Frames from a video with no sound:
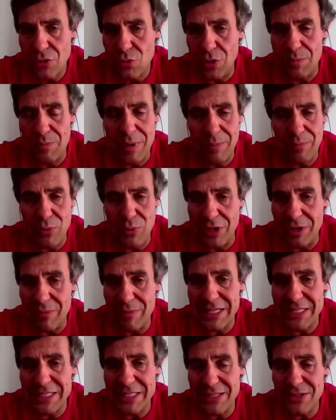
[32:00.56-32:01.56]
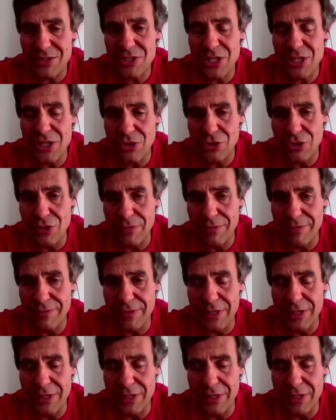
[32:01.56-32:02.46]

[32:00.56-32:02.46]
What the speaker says: with people. Imagine there's a lot of